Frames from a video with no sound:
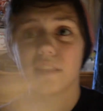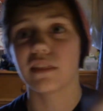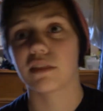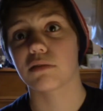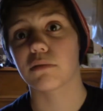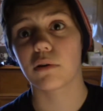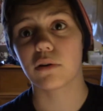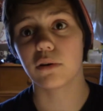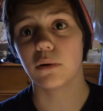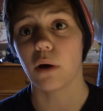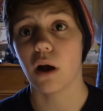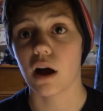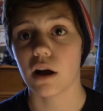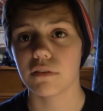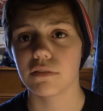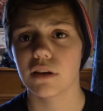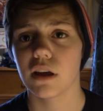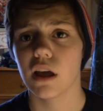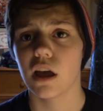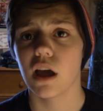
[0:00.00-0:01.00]
throw you
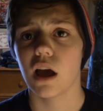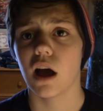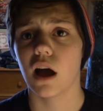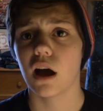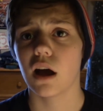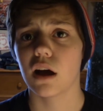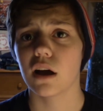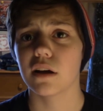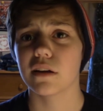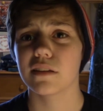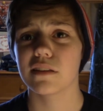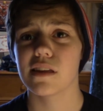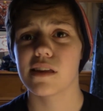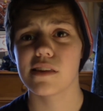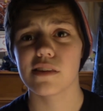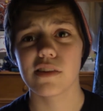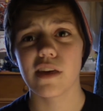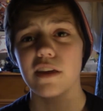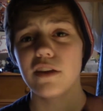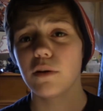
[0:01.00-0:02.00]
off.
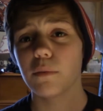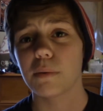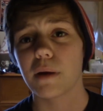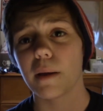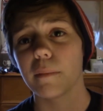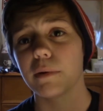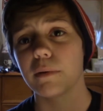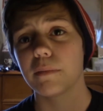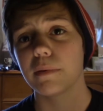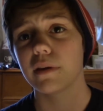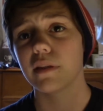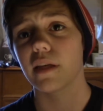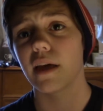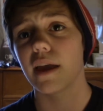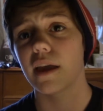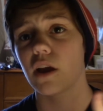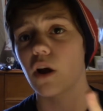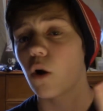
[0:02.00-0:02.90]
Then you'll probably be like,